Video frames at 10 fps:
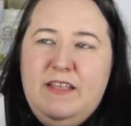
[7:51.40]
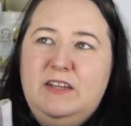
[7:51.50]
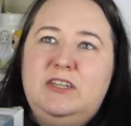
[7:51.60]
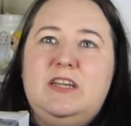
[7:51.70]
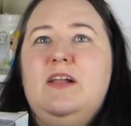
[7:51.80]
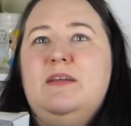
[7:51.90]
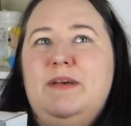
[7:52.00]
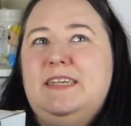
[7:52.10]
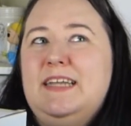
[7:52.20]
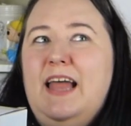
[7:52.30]
I think she's only
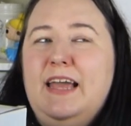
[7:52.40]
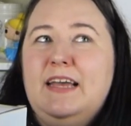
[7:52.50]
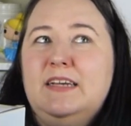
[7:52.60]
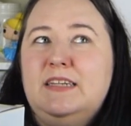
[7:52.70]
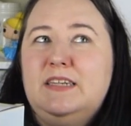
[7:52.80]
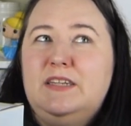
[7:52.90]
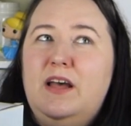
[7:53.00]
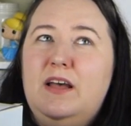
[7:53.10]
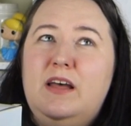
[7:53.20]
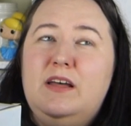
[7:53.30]
missing, like,
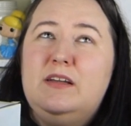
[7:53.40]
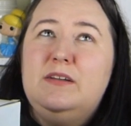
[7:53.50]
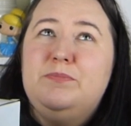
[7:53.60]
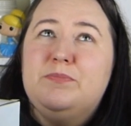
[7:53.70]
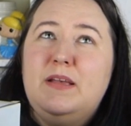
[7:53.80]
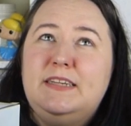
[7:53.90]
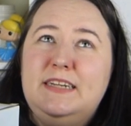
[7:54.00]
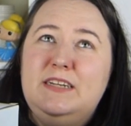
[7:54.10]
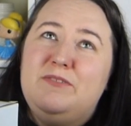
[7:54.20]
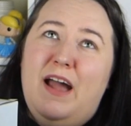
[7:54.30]

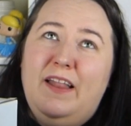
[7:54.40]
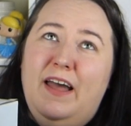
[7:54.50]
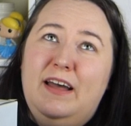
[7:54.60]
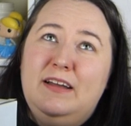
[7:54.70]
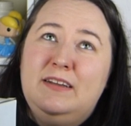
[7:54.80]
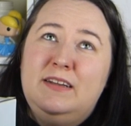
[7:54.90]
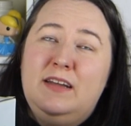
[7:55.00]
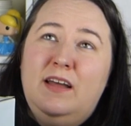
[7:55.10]
Cinderella,